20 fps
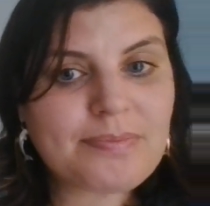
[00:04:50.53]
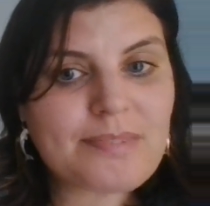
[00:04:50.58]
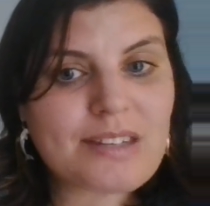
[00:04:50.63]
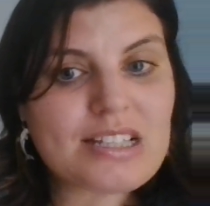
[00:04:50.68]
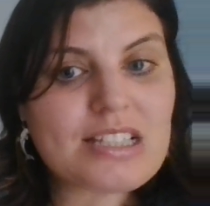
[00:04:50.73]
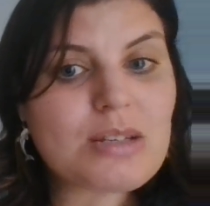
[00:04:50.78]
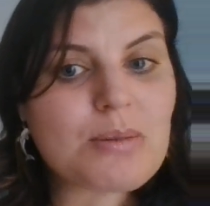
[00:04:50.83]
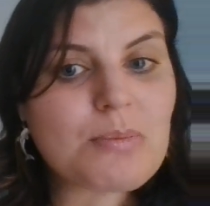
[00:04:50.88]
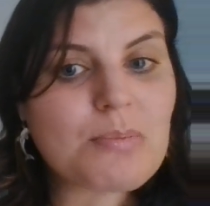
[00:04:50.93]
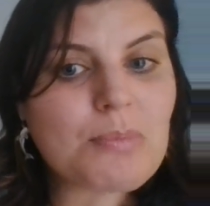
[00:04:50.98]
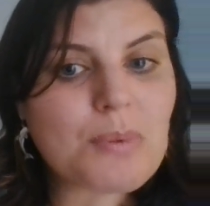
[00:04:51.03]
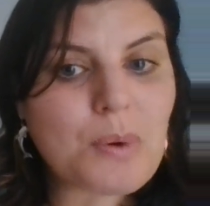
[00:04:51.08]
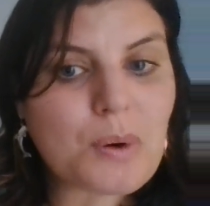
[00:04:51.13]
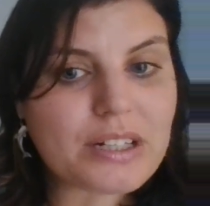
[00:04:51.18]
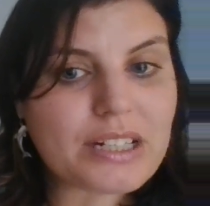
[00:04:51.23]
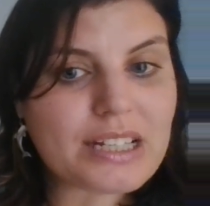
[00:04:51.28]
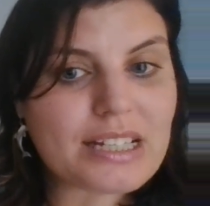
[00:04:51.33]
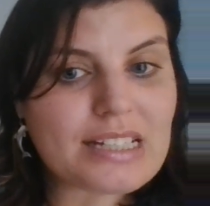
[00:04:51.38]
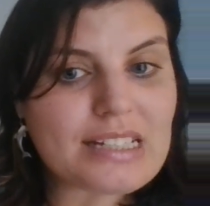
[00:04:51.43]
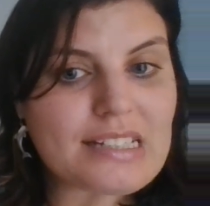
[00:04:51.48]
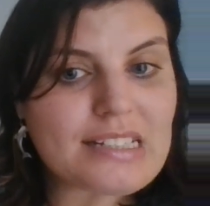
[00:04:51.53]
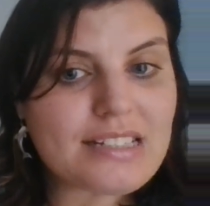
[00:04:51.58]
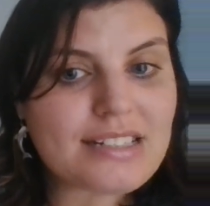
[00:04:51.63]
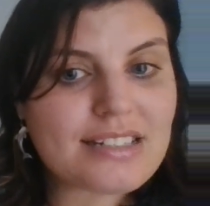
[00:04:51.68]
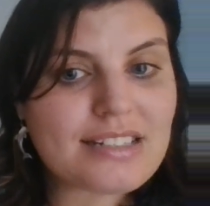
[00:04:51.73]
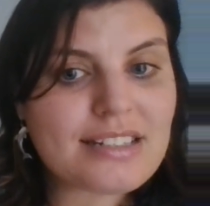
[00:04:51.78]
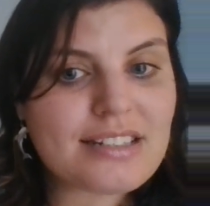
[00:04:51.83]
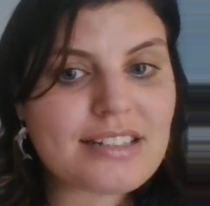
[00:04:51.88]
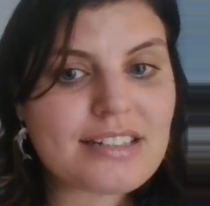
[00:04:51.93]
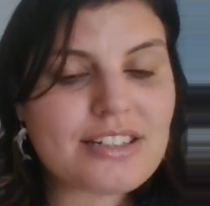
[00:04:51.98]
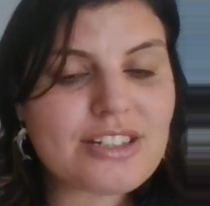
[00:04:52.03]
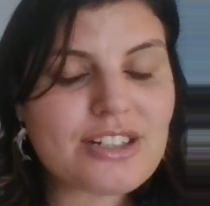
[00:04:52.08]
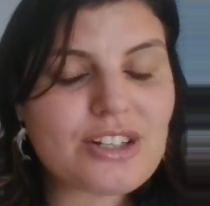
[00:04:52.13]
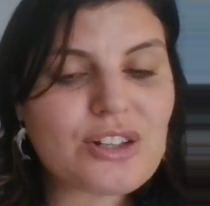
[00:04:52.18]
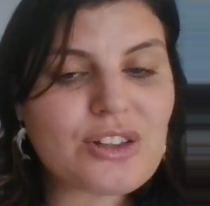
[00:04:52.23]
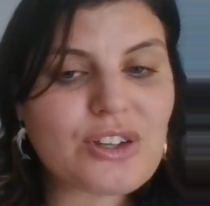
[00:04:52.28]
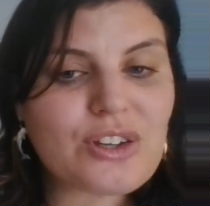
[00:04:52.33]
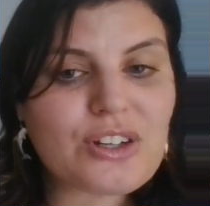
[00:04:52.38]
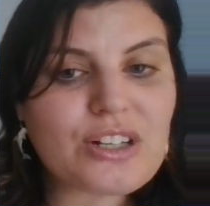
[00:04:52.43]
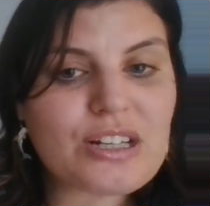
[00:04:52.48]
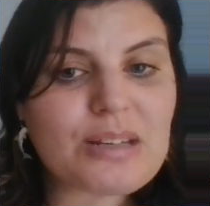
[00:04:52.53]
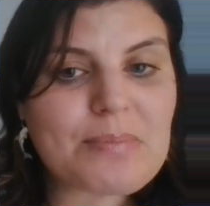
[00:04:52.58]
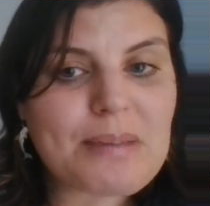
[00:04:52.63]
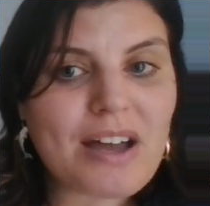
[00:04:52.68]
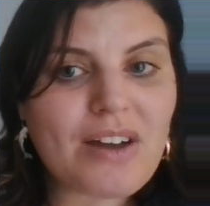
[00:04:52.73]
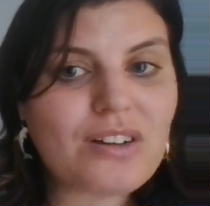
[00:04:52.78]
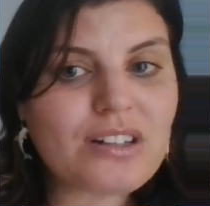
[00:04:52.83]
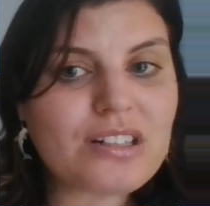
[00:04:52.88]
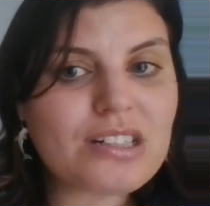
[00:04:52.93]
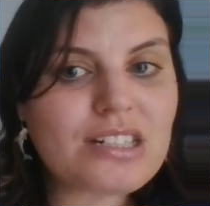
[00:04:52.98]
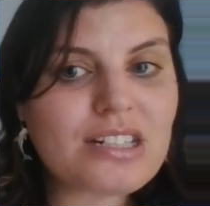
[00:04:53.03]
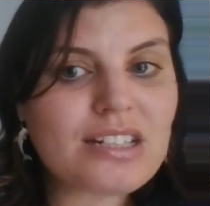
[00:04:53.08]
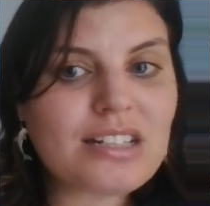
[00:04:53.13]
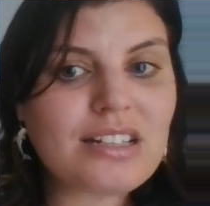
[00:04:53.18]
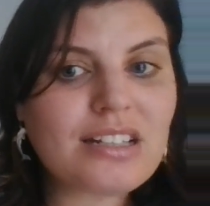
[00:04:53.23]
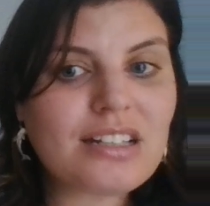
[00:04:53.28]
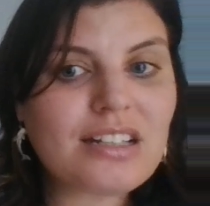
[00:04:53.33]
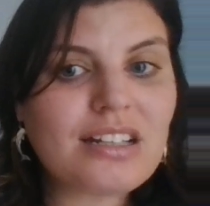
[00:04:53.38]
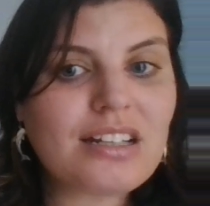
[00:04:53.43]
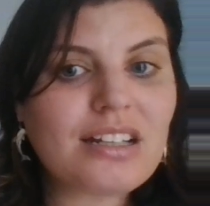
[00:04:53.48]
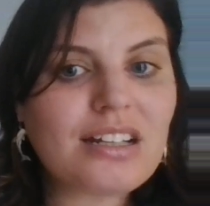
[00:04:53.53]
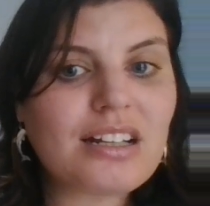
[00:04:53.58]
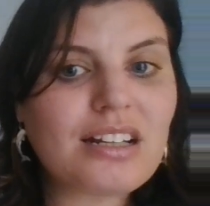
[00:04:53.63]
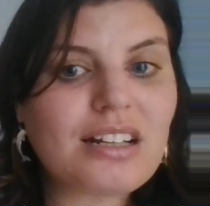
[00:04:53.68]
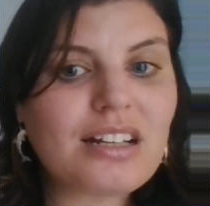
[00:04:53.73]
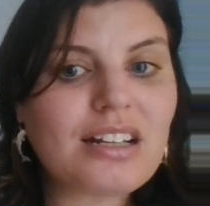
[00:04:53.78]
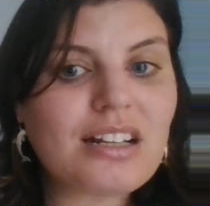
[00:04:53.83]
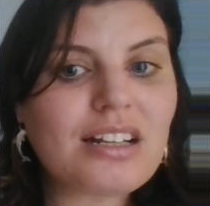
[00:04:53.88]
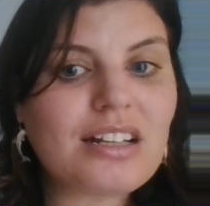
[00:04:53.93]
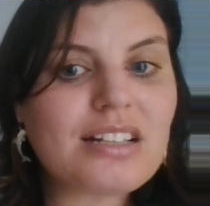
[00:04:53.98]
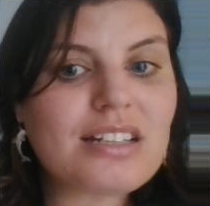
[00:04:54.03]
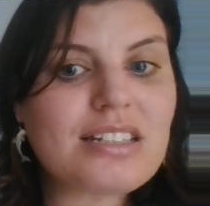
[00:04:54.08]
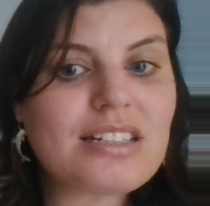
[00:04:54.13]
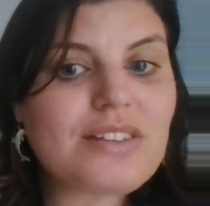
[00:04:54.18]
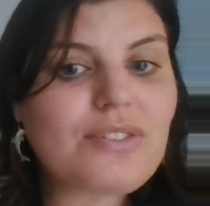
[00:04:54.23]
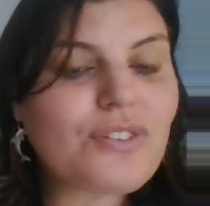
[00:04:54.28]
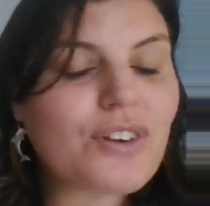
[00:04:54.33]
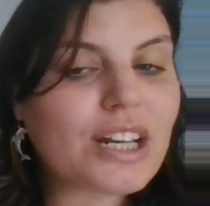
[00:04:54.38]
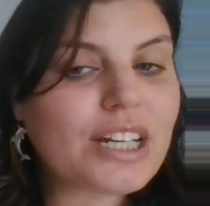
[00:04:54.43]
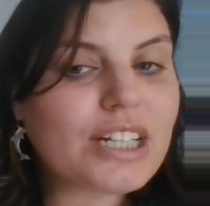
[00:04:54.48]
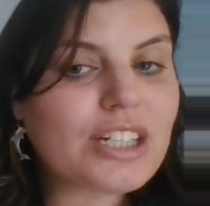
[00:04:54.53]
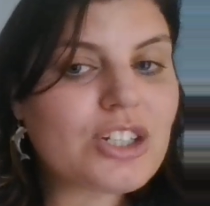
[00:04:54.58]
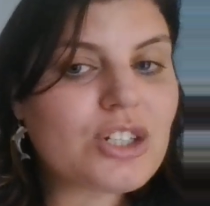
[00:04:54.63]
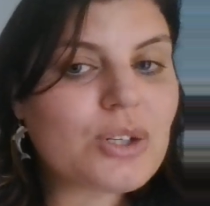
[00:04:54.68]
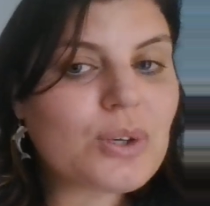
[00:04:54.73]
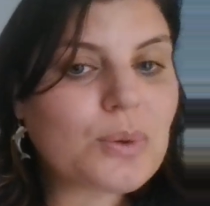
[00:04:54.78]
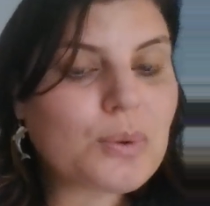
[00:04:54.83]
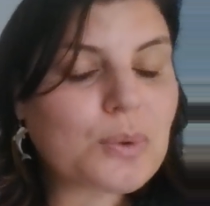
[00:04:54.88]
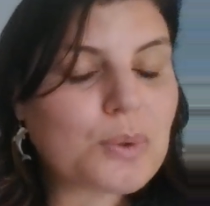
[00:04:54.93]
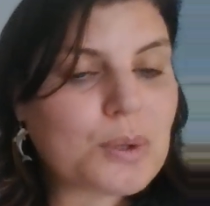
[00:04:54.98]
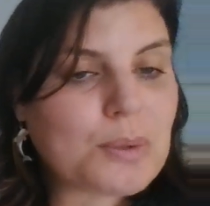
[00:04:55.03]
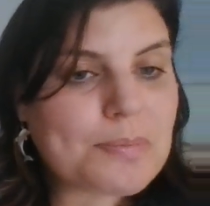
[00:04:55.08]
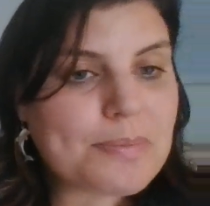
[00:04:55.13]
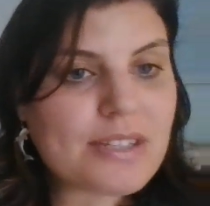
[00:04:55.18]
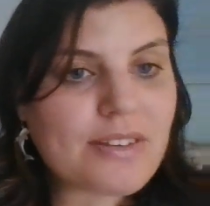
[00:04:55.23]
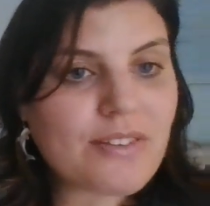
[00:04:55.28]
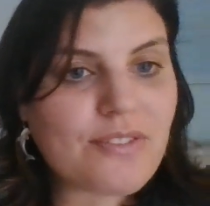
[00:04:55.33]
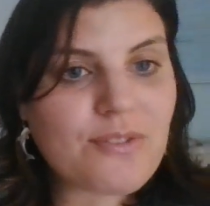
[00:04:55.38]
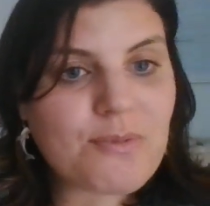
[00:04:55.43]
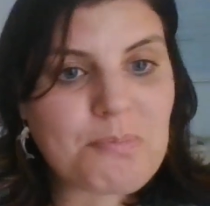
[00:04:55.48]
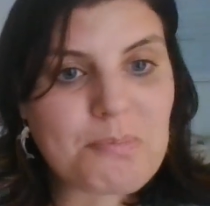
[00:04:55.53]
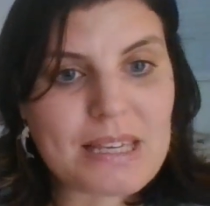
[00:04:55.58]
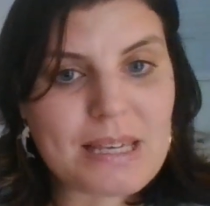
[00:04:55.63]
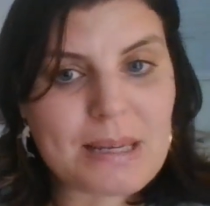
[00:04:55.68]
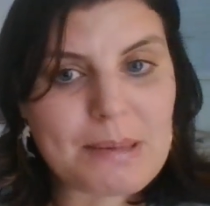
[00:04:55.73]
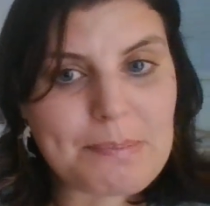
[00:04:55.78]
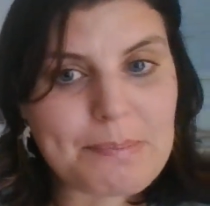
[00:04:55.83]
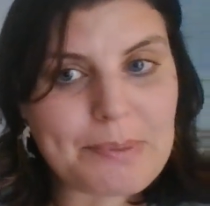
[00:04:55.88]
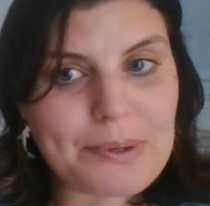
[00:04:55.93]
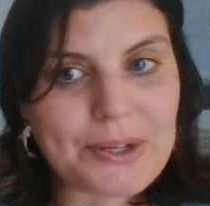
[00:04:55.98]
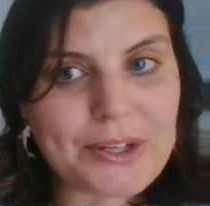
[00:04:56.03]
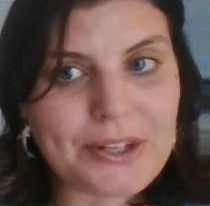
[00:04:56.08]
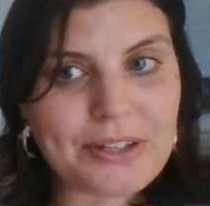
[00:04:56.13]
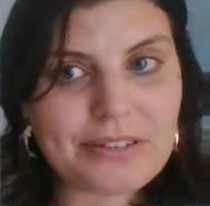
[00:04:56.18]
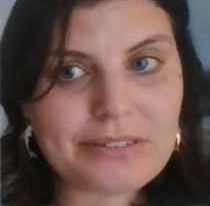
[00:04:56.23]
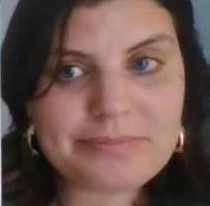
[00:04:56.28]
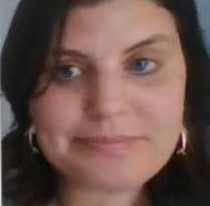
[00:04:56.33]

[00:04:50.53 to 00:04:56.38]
It's important to learn about different groups of people.